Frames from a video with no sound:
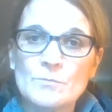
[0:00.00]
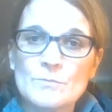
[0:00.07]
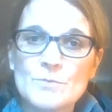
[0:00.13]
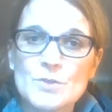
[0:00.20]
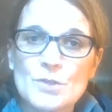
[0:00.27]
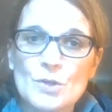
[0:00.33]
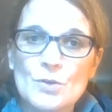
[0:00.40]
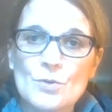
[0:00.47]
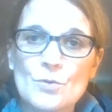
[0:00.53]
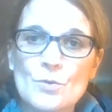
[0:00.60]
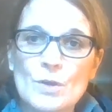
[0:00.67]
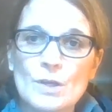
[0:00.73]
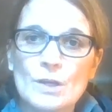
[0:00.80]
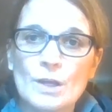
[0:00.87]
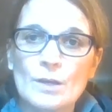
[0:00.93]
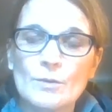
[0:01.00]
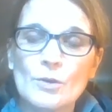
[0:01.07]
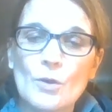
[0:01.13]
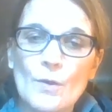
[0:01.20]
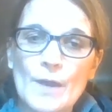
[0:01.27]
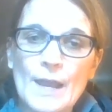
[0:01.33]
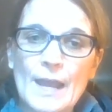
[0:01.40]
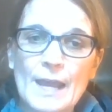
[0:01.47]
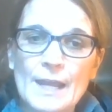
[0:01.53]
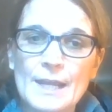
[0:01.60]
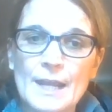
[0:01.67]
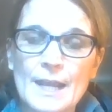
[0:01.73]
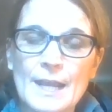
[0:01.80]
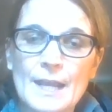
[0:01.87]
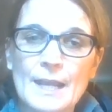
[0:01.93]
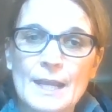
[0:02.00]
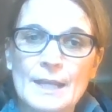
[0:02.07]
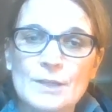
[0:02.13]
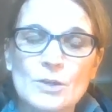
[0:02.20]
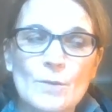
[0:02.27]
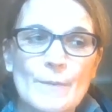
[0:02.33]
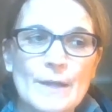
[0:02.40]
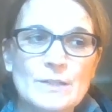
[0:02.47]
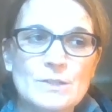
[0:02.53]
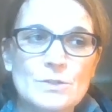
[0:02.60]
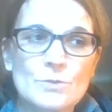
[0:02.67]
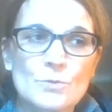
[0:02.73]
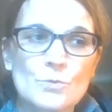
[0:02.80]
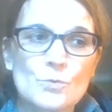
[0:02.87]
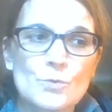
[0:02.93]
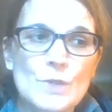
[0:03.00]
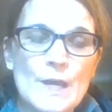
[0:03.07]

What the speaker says: So go ahead and go back to